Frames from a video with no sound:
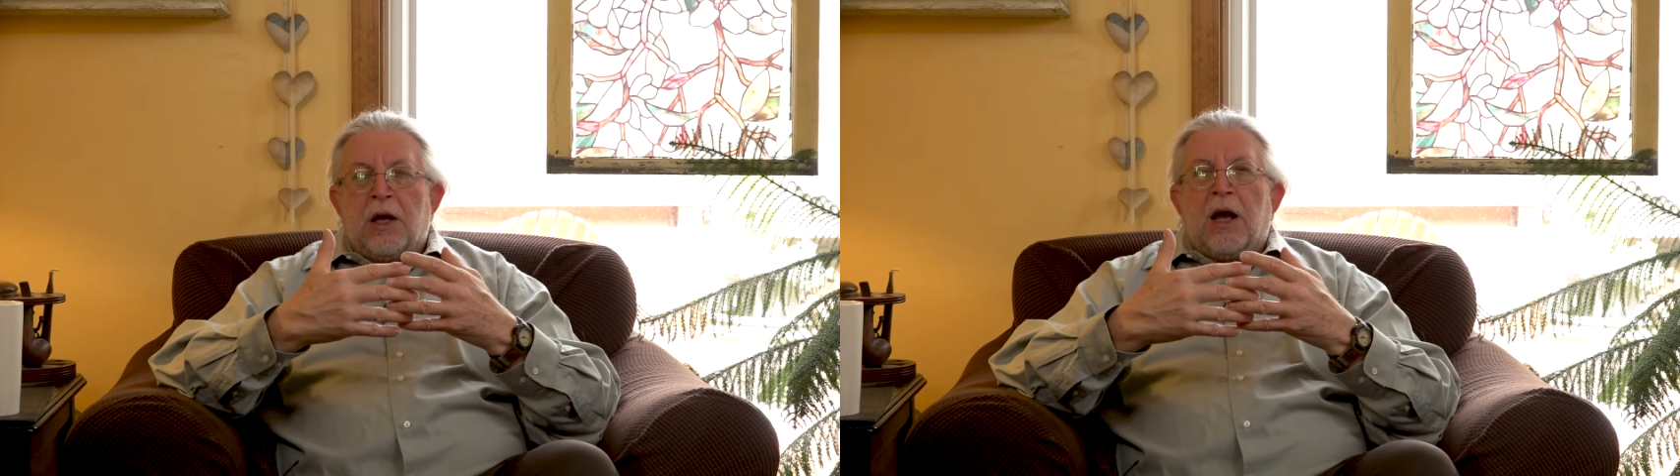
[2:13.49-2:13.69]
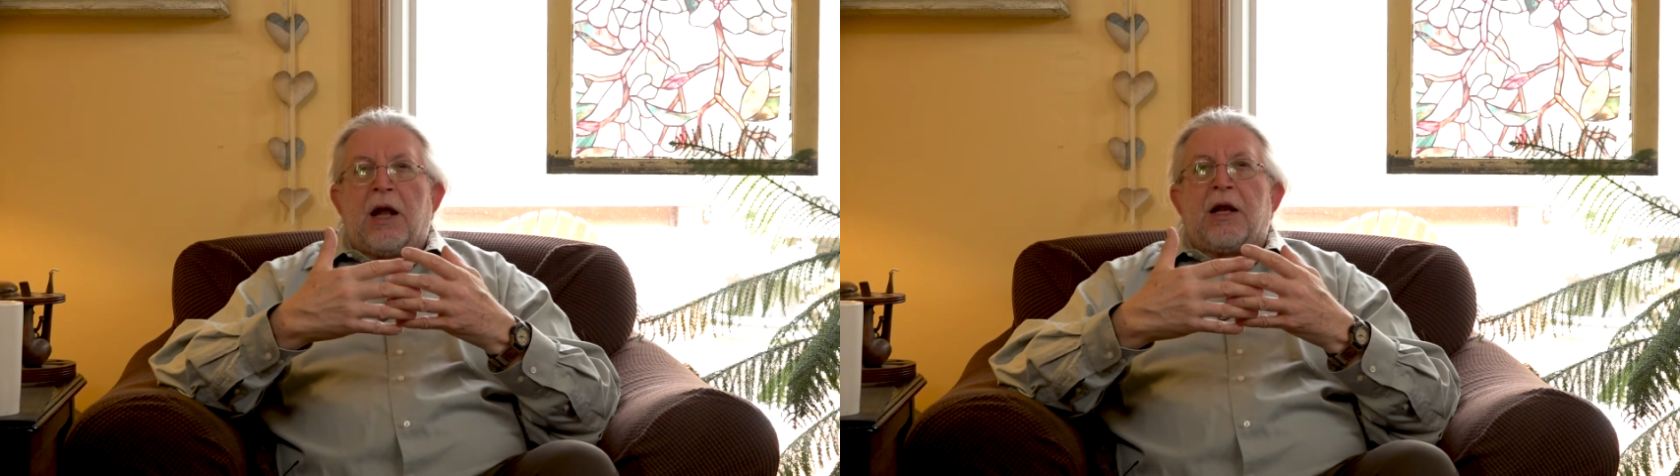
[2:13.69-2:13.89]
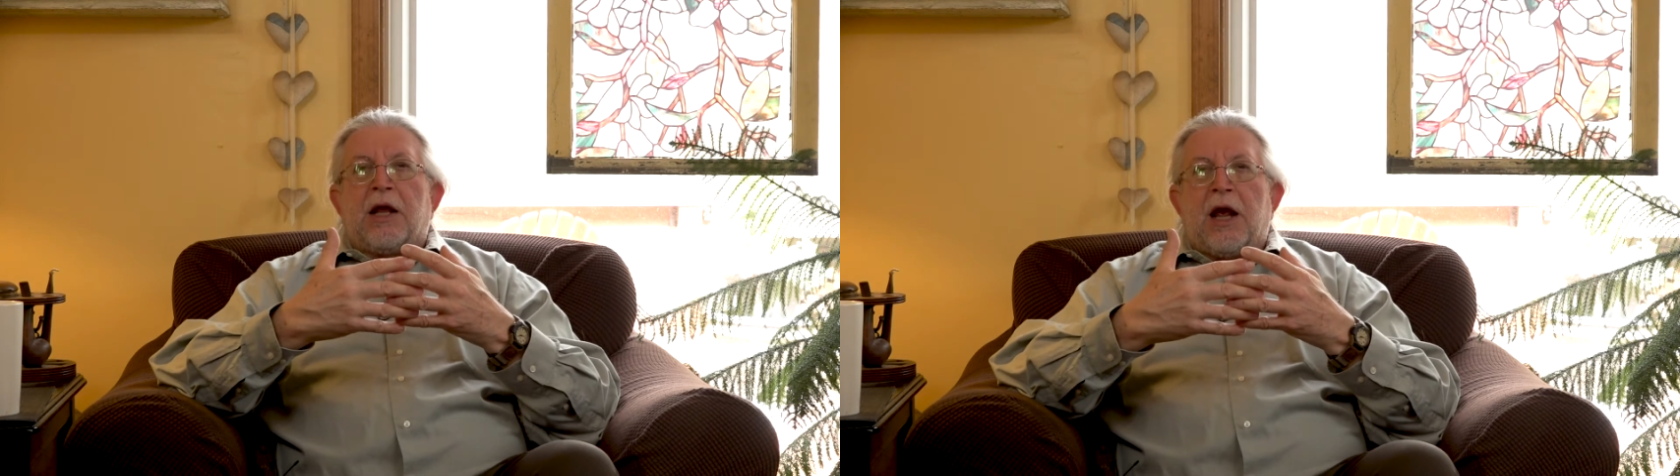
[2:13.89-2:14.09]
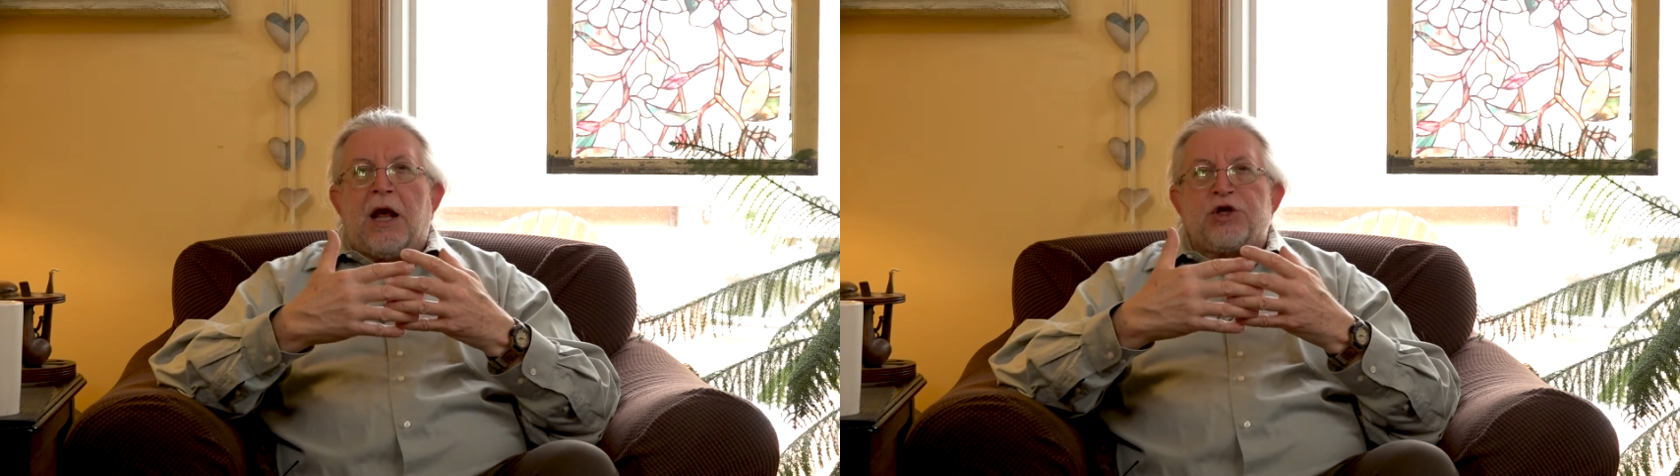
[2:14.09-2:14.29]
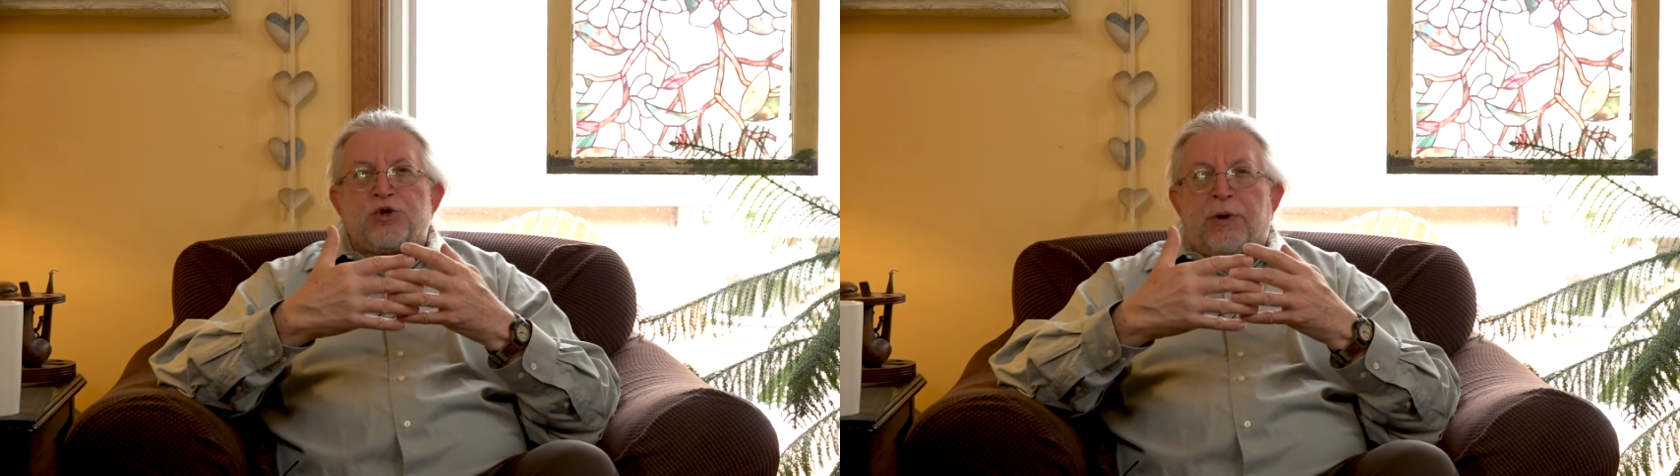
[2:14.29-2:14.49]
On a
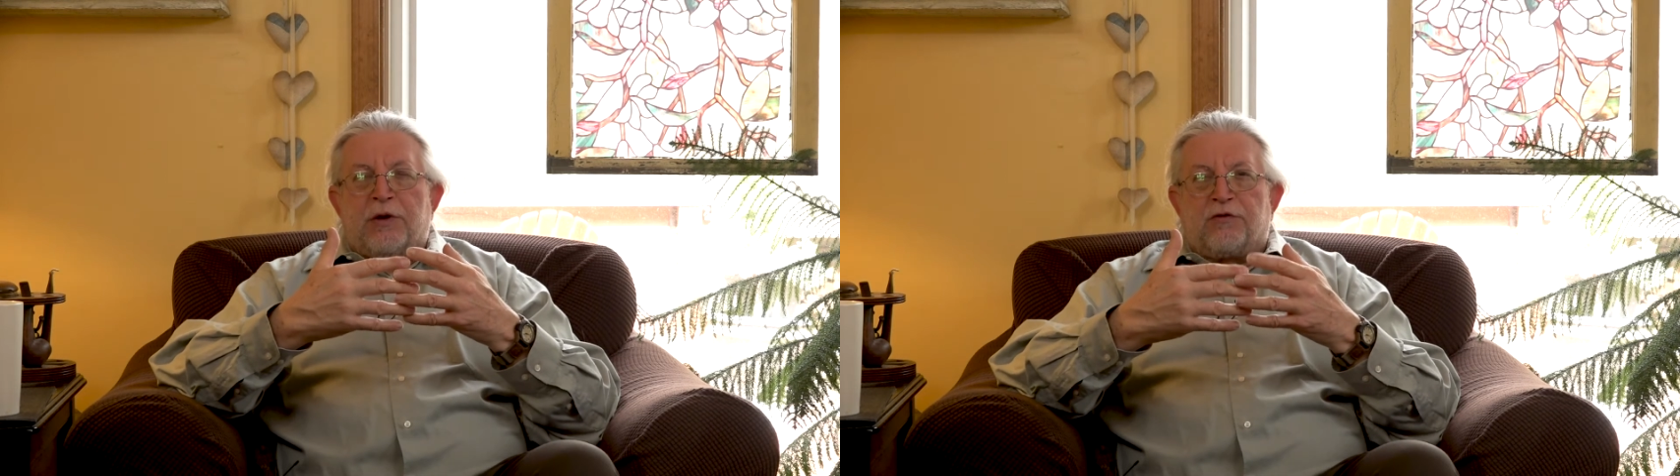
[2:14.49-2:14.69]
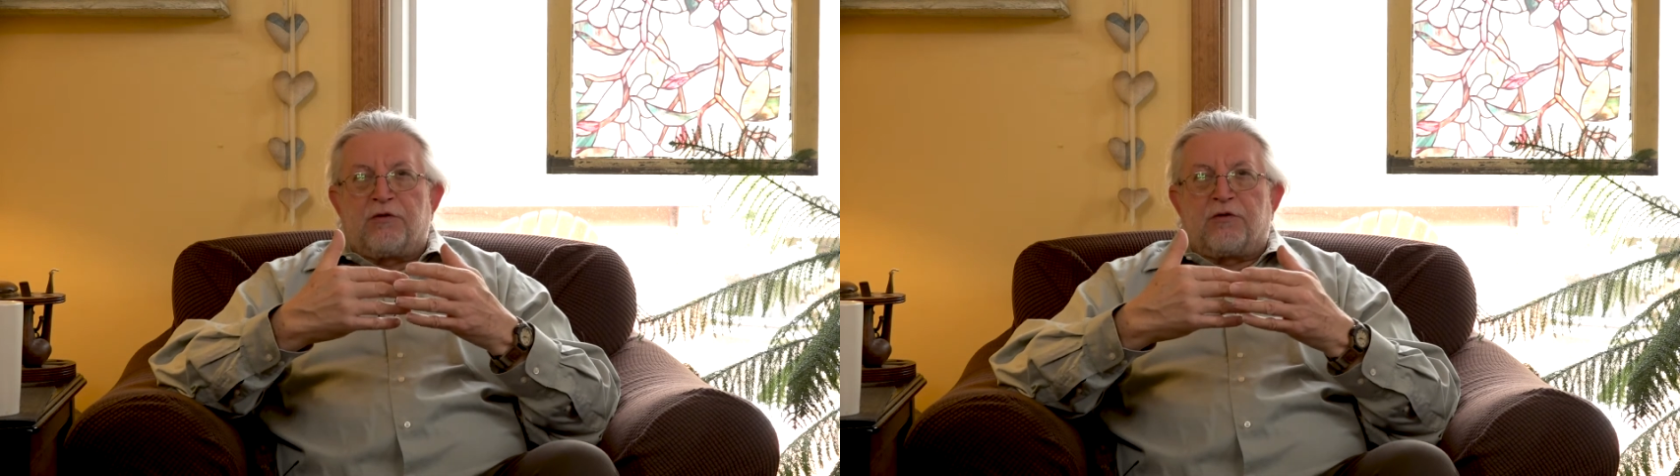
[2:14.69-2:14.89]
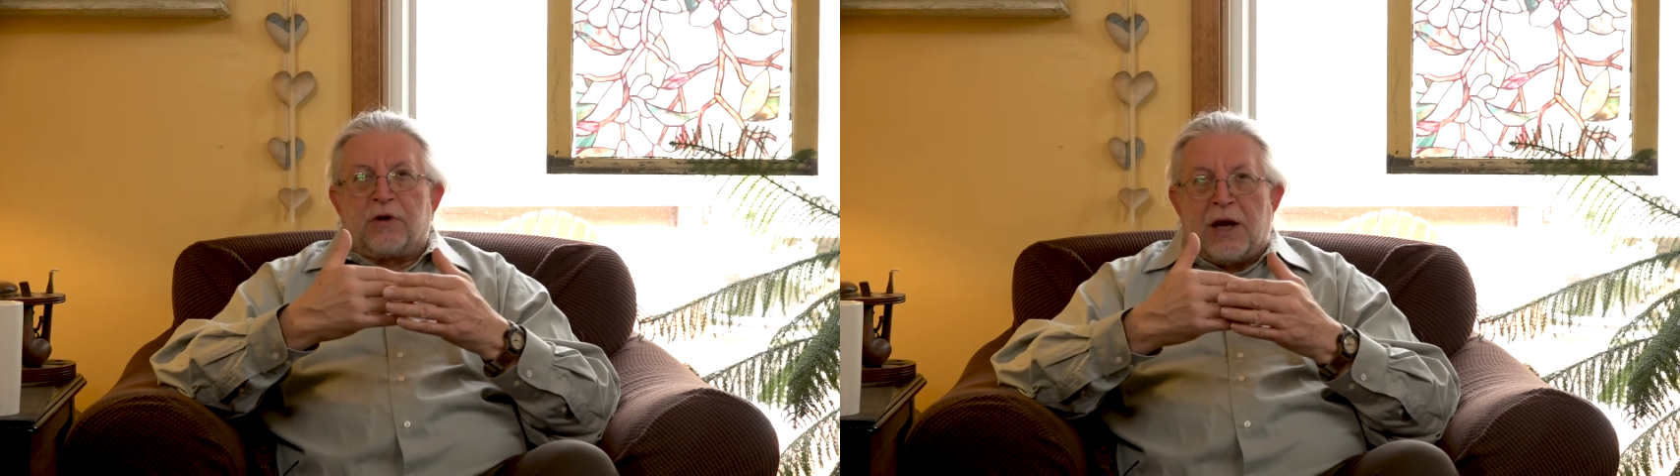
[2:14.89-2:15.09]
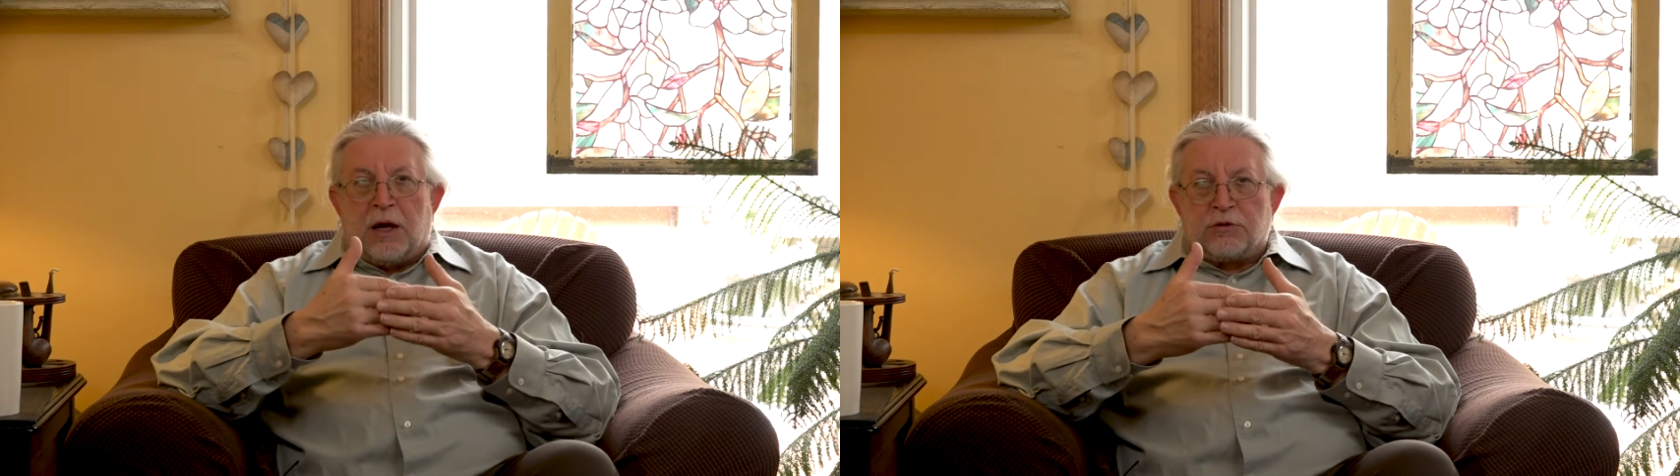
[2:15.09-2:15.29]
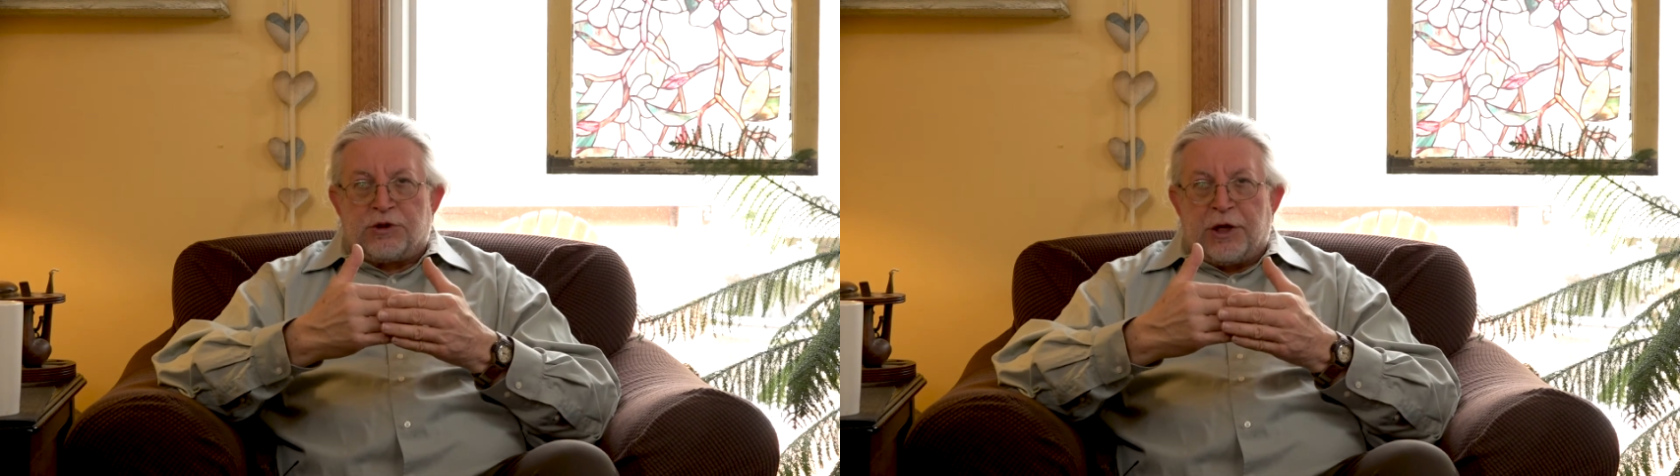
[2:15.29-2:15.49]
cash basis
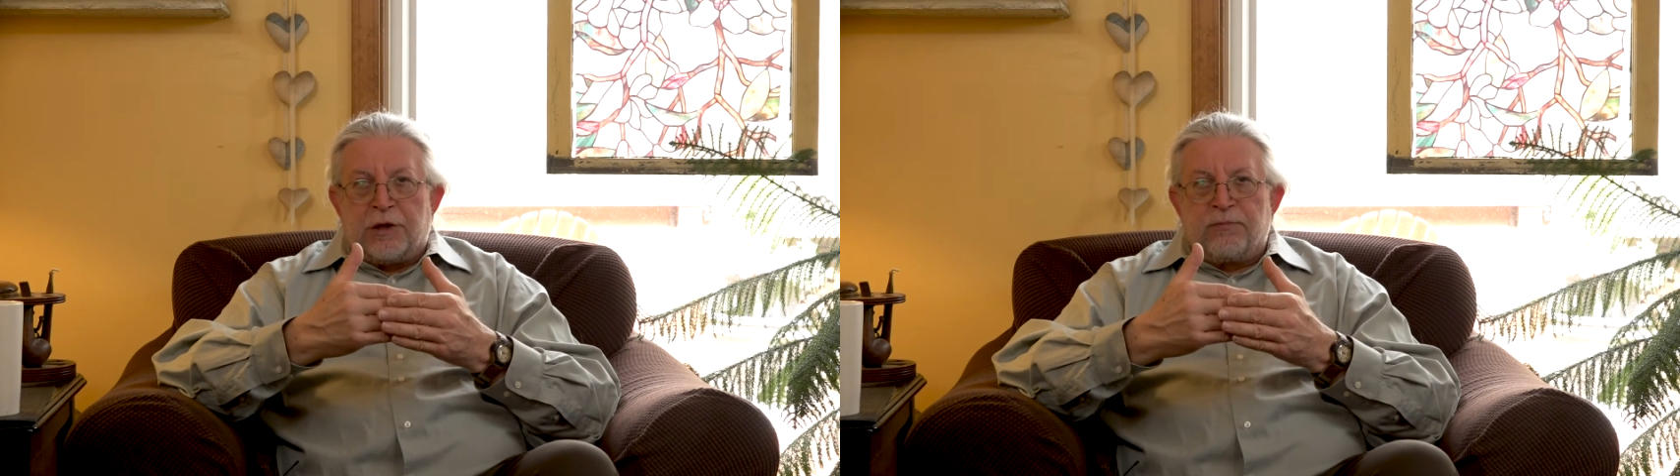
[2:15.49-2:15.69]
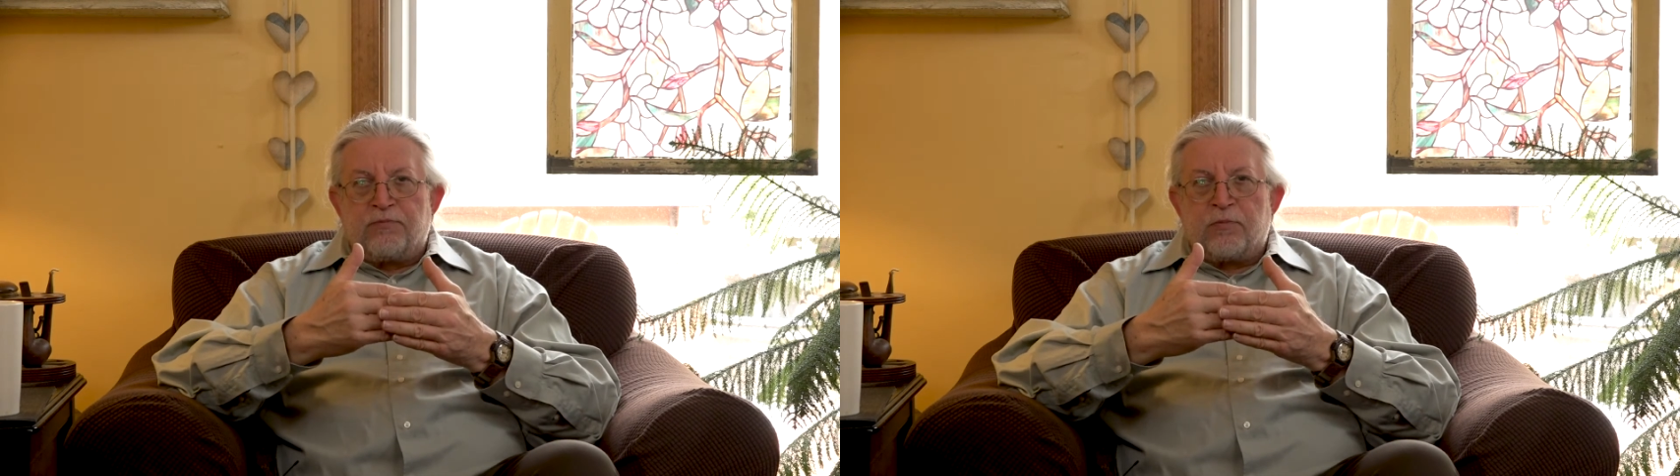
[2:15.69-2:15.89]
accounting,